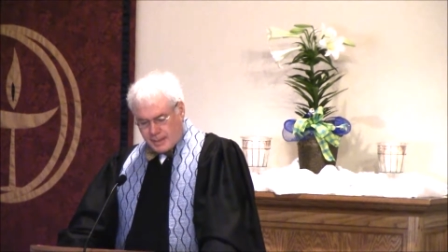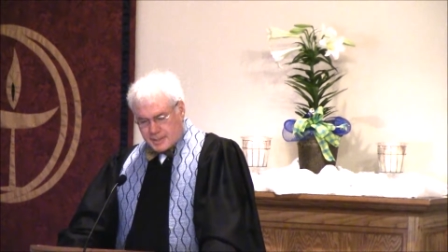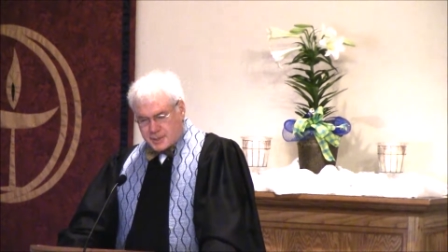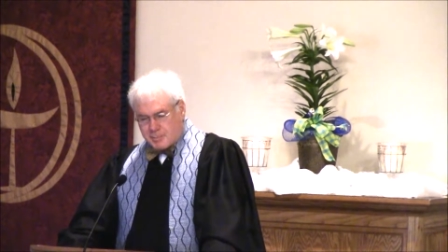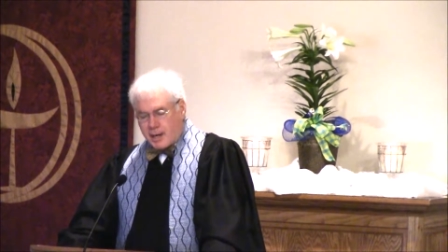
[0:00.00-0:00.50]

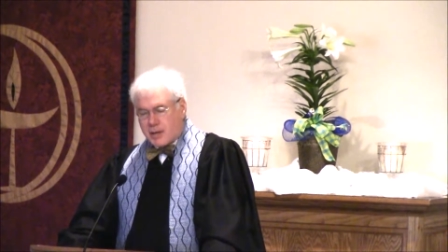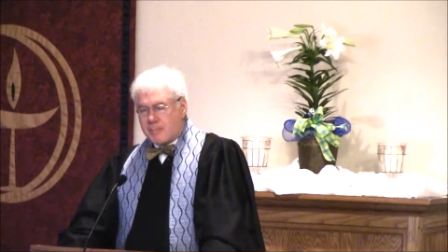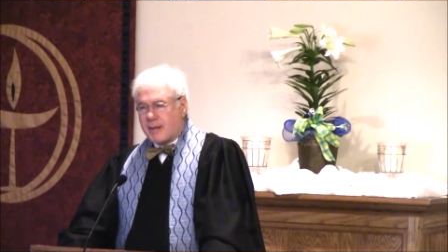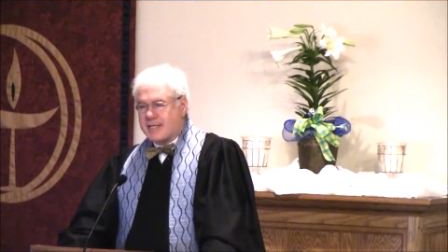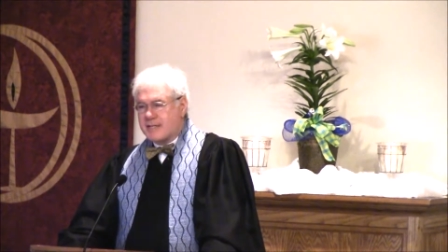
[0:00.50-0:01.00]

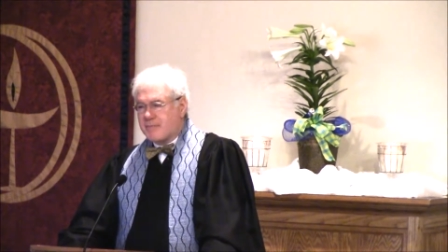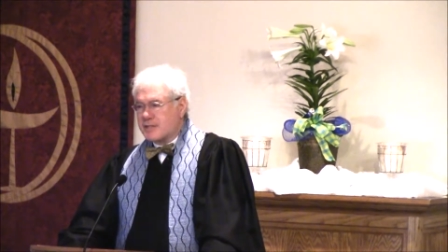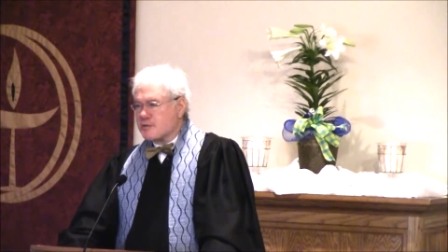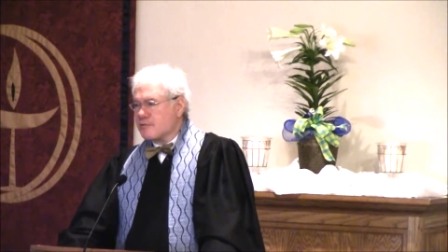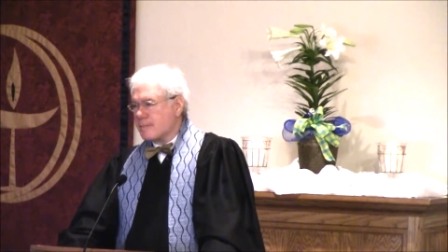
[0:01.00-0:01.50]
inspired by
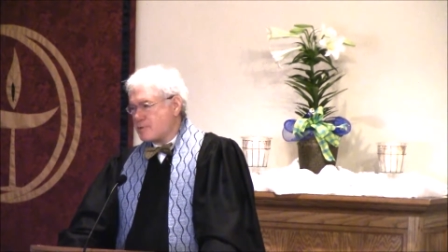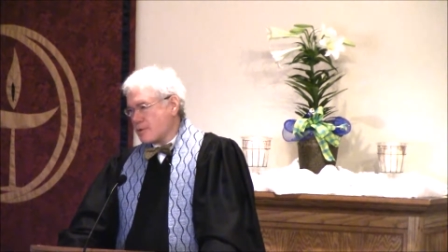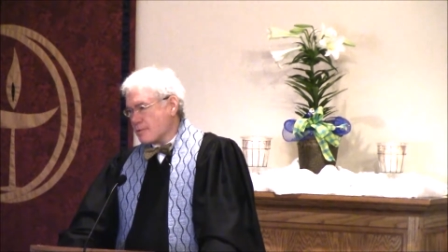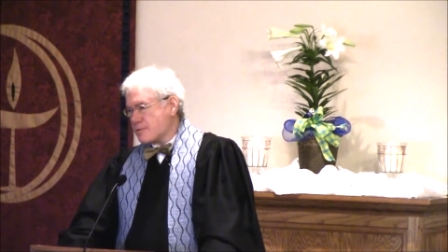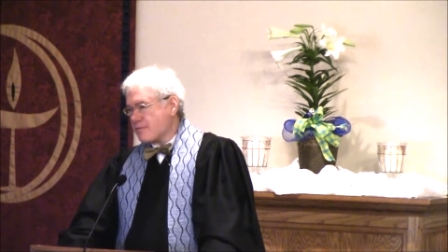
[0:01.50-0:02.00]
different
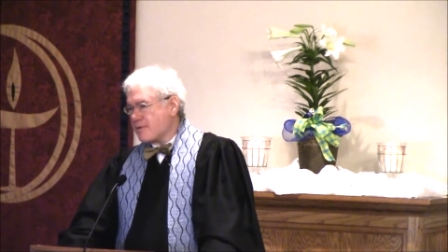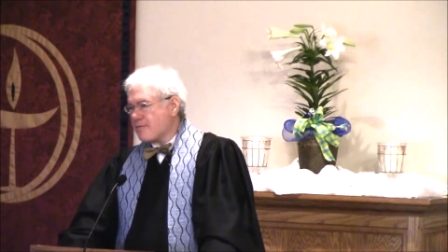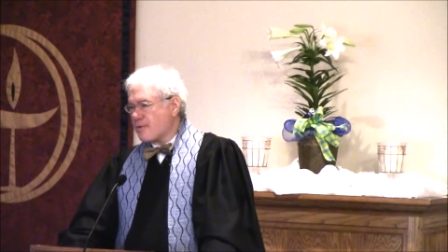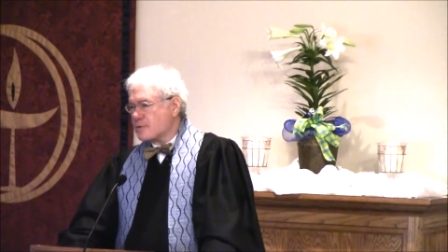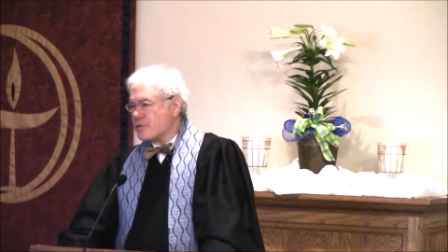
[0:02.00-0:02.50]
scriptures for the
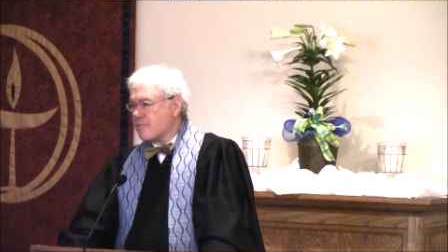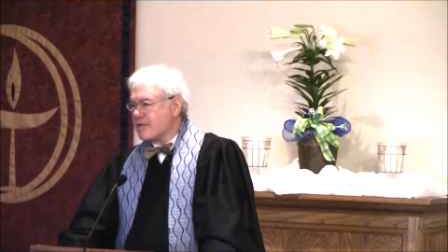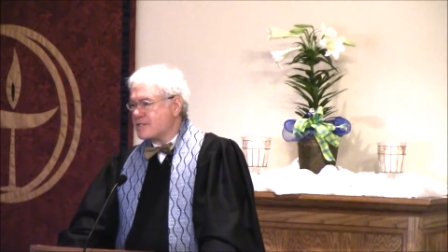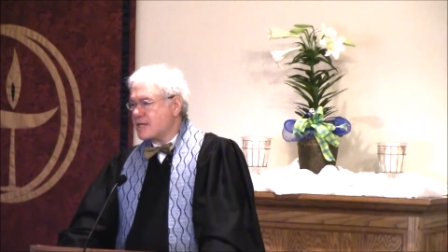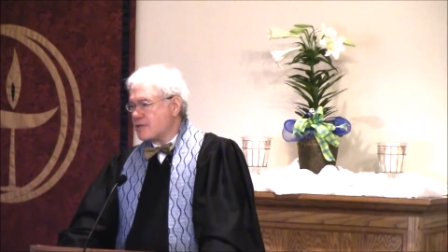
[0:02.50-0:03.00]
first
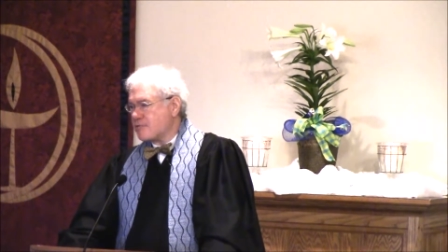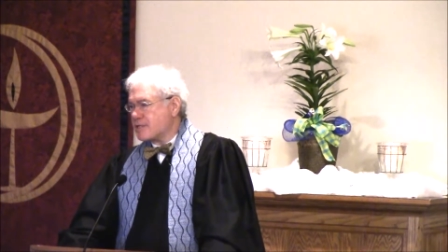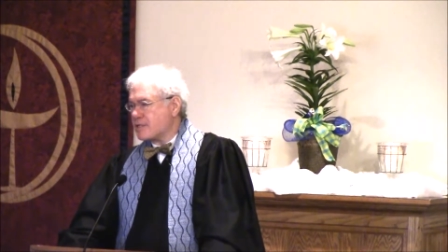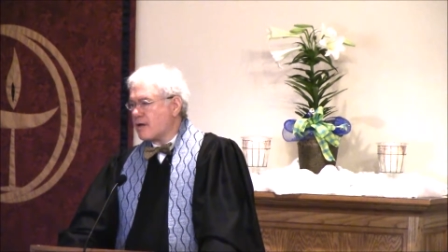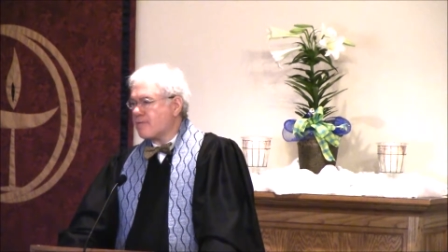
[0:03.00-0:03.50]
three
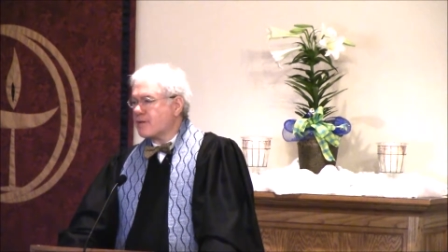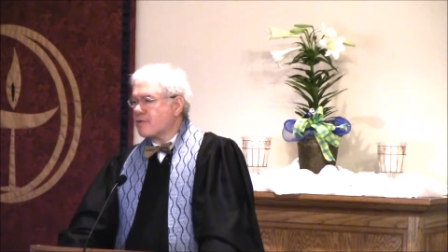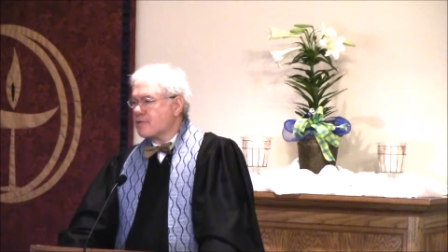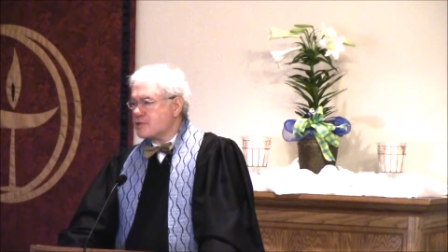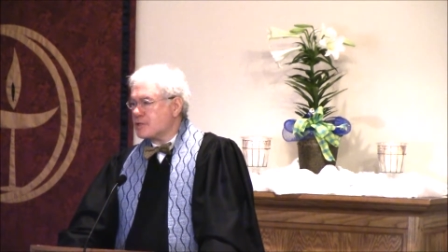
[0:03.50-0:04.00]
centuries of the
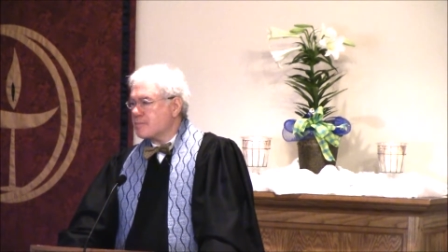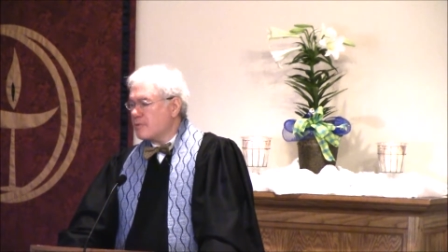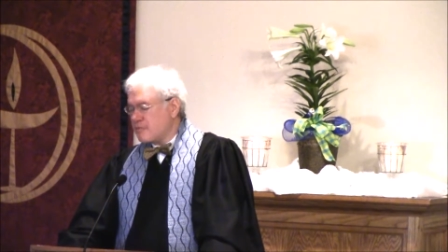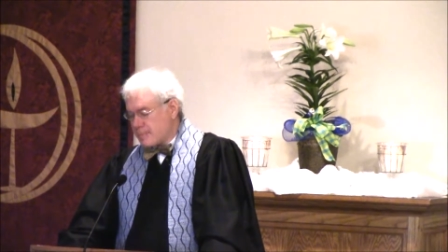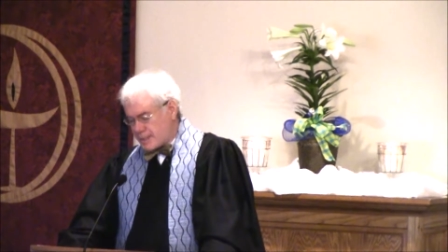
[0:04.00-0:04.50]
Christian
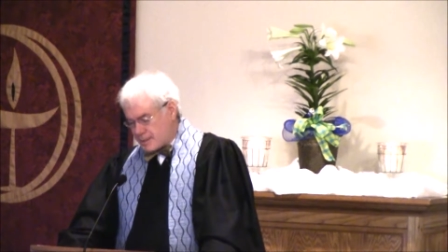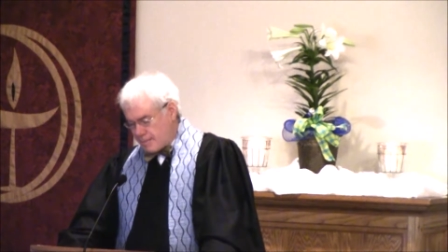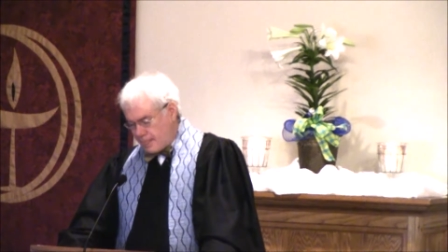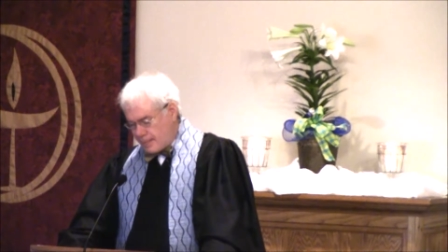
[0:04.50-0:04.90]
movement